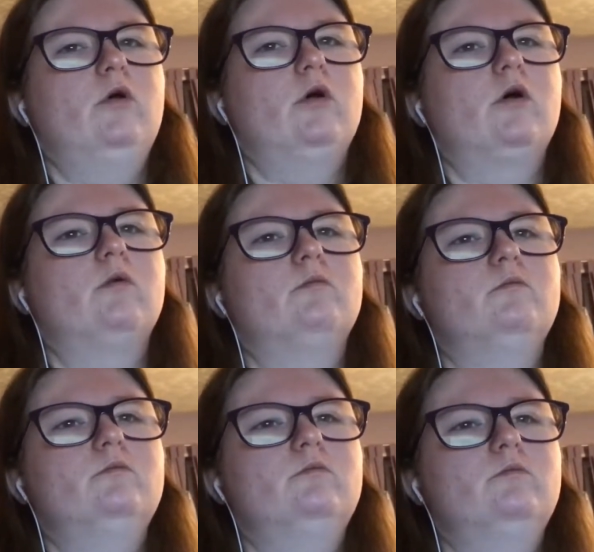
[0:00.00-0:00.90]

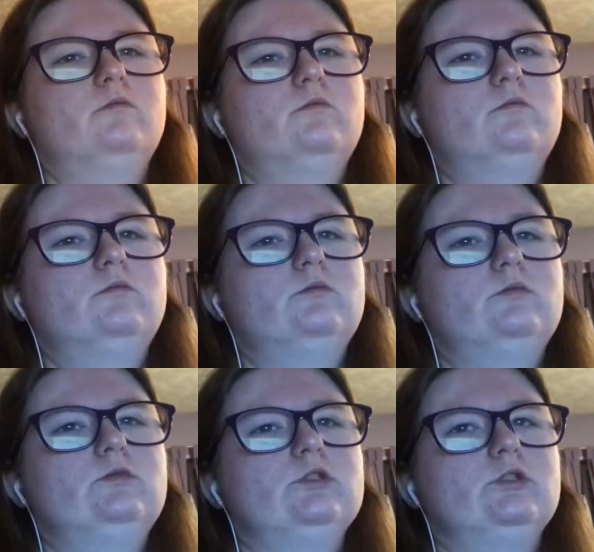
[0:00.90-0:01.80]
um,
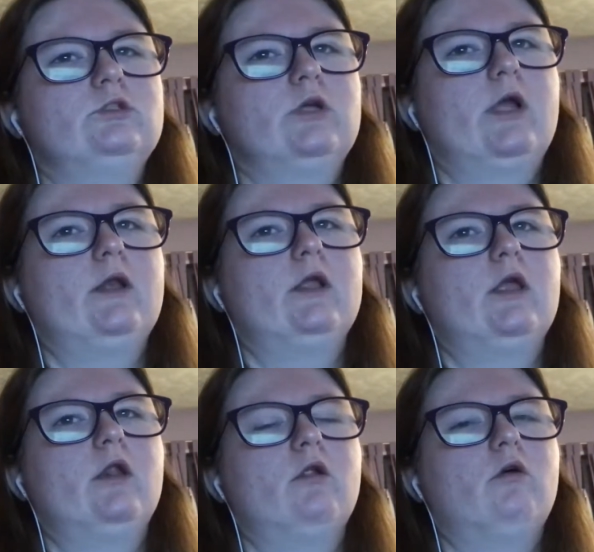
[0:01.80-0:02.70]
just trying to
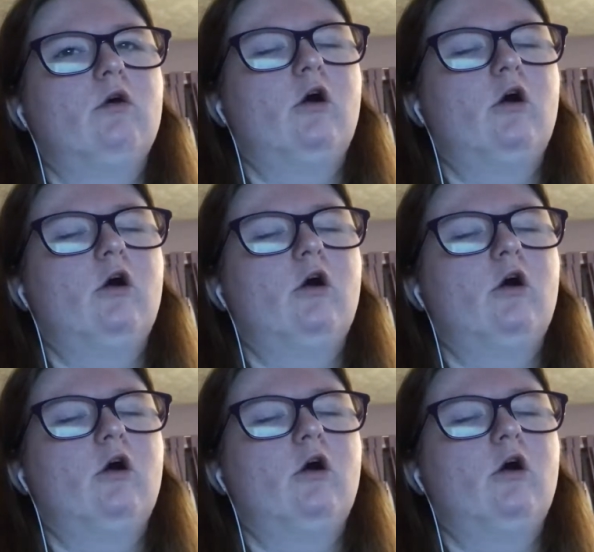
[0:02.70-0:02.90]
get it